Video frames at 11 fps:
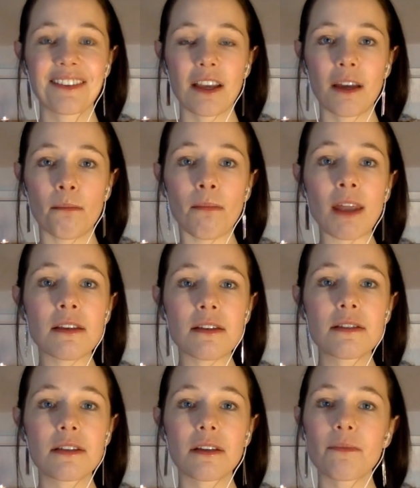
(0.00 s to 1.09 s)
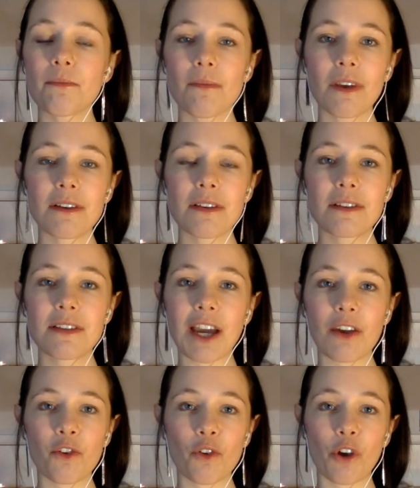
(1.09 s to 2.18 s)
immense
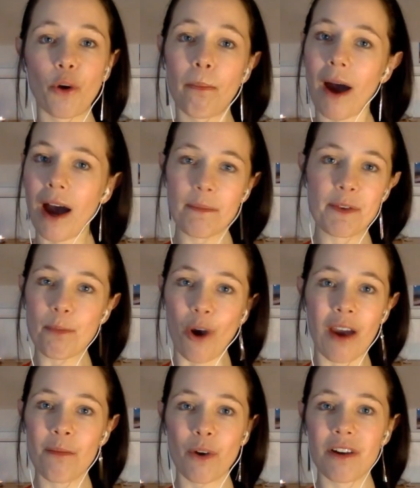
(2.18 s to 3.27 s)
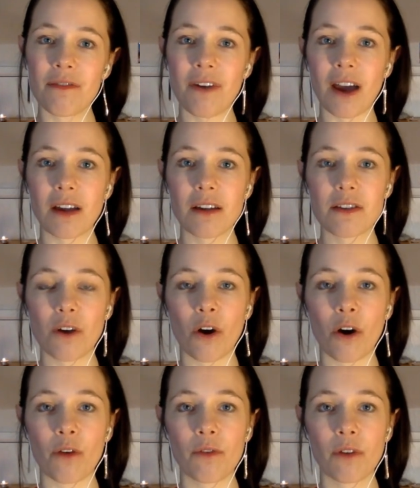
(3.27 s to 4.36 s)
secondary or perhaps primary effect
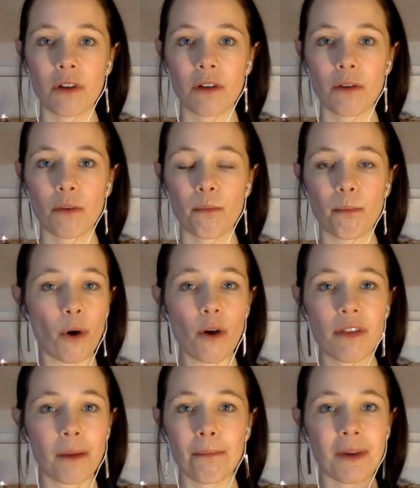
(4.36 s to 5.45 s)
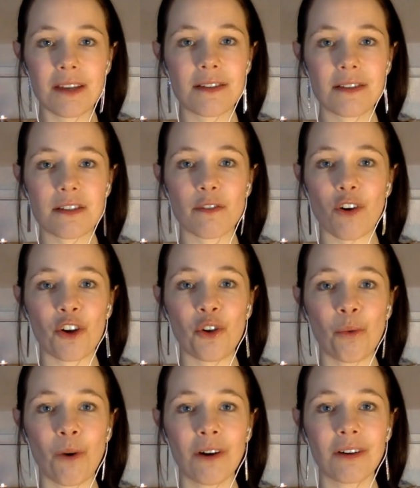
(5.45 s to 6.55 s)
of birthing pieces of our new
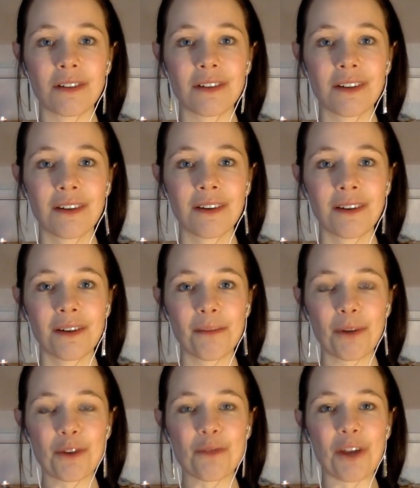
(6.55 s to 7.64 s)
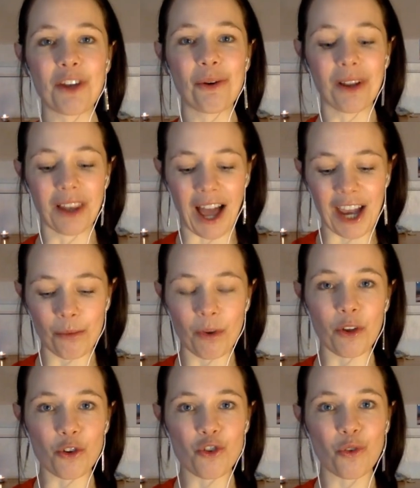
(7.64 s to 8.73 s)
world. Because when you align with
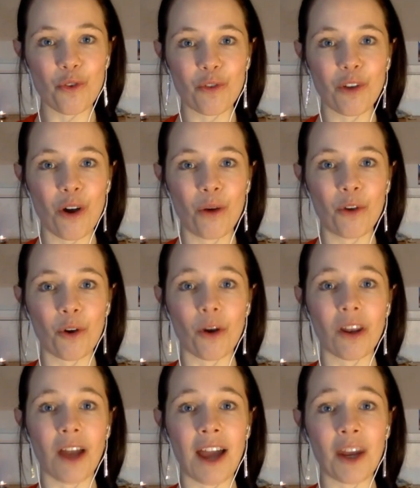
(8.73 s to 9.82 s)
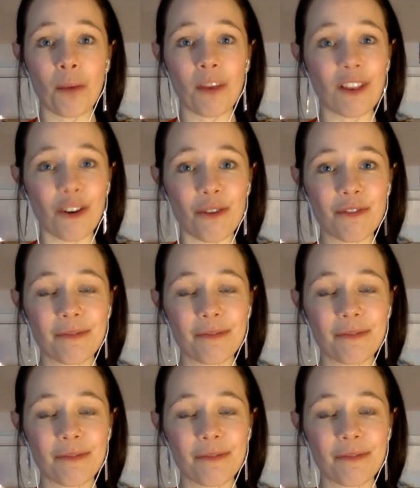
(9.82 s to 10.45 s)
your true flow, you're aligning with love.